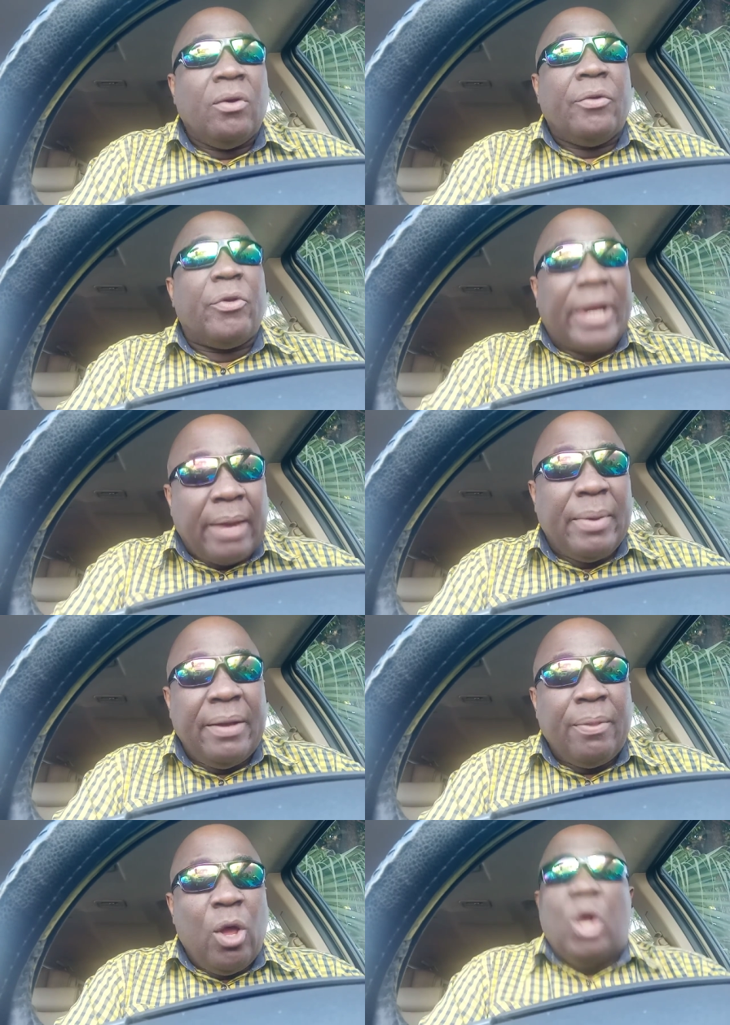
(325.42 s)
You get me?
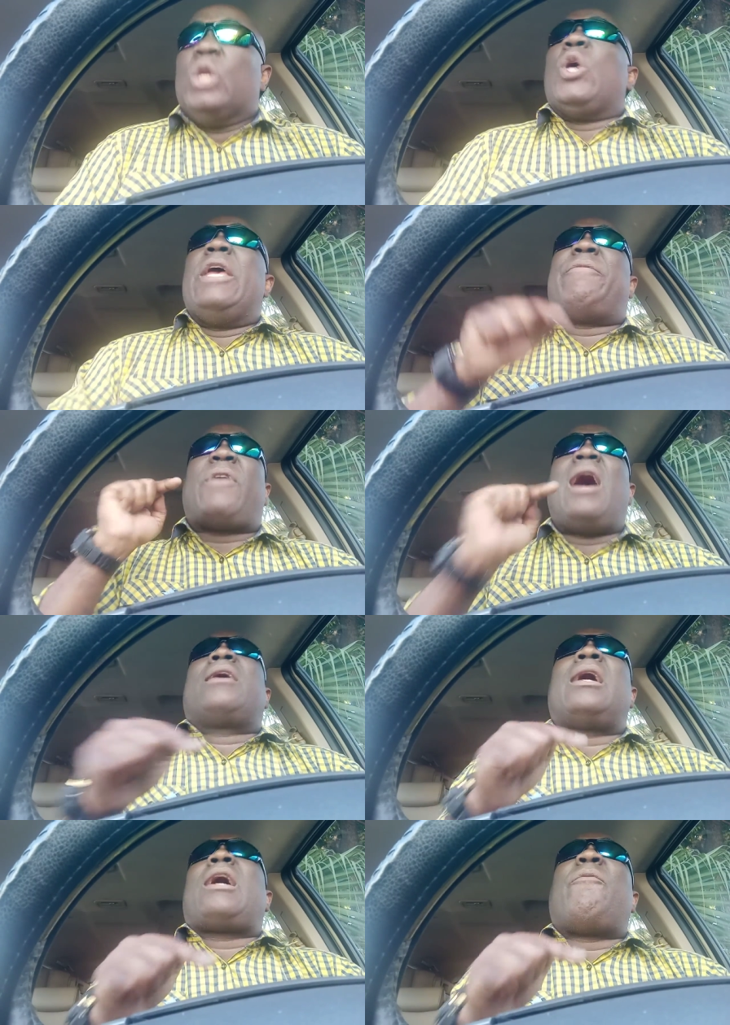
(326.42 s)
So if
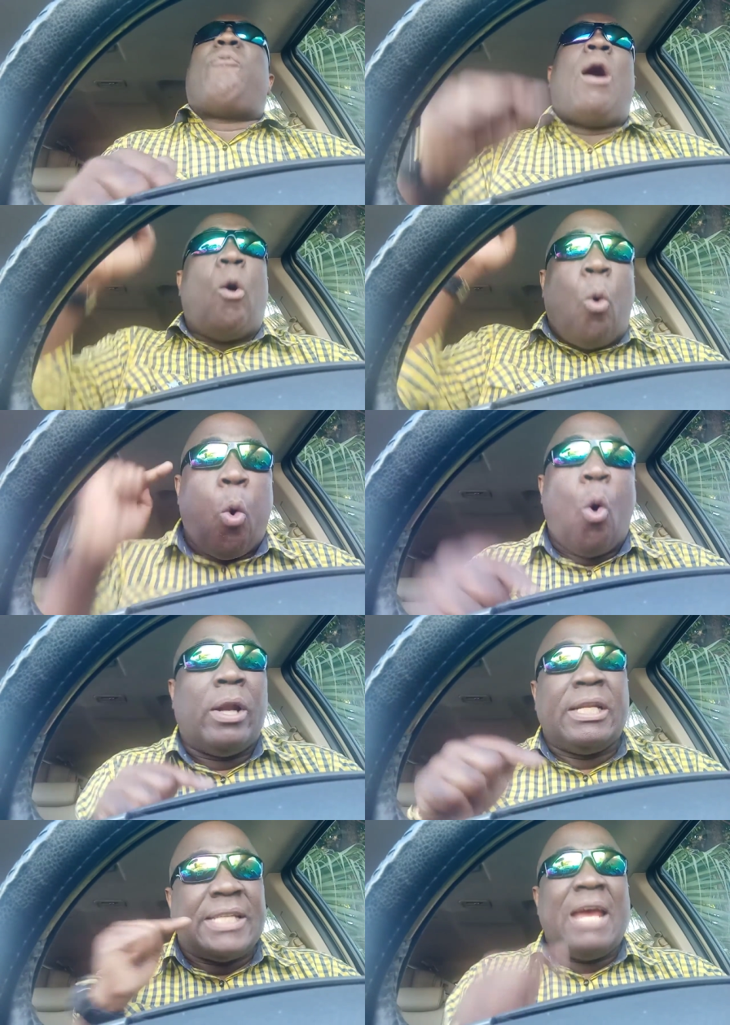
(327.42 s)
CONCACAF
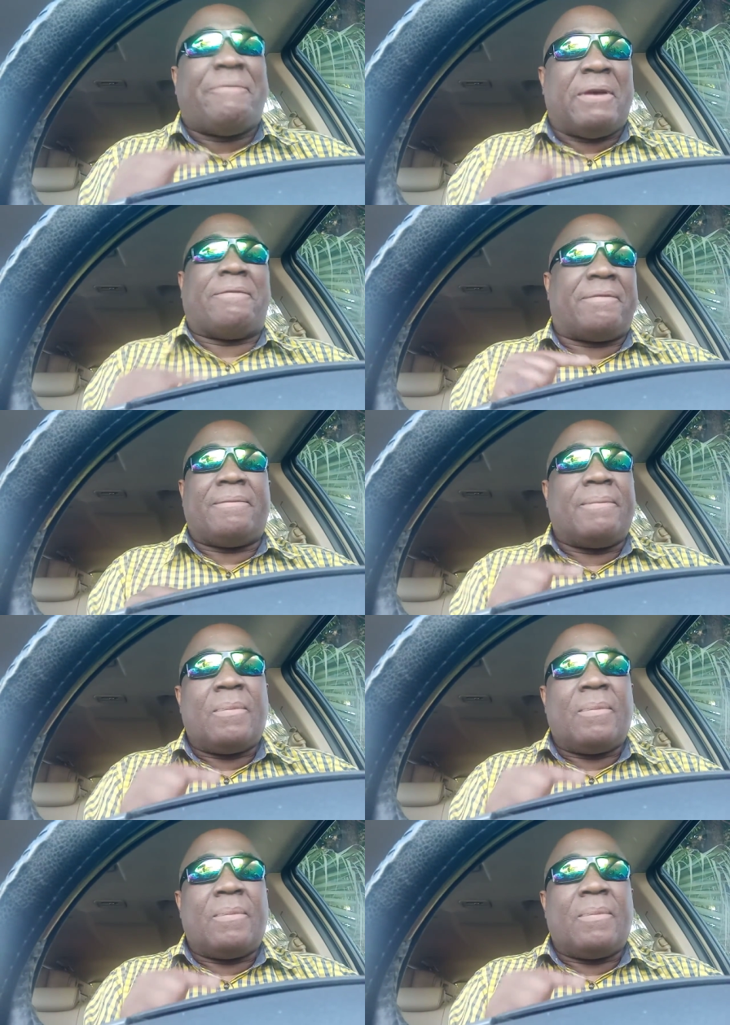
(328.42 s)
hold the JFF,